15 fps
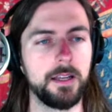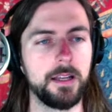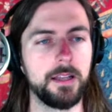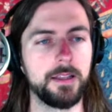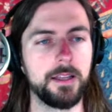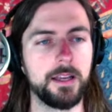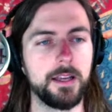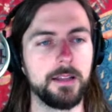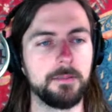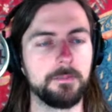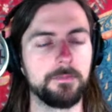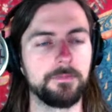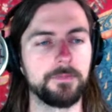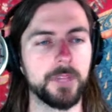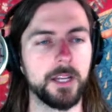And
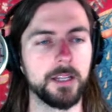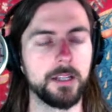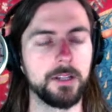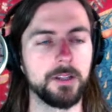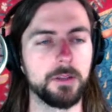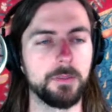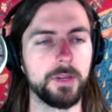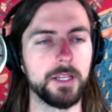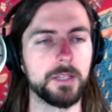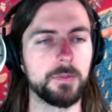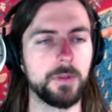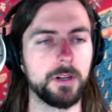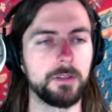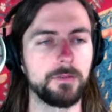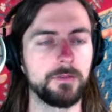then I'm going to do the bass
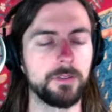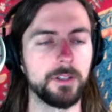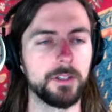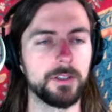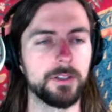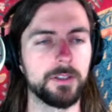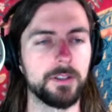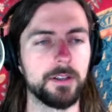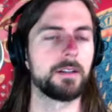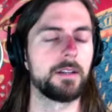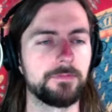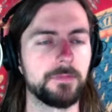part first,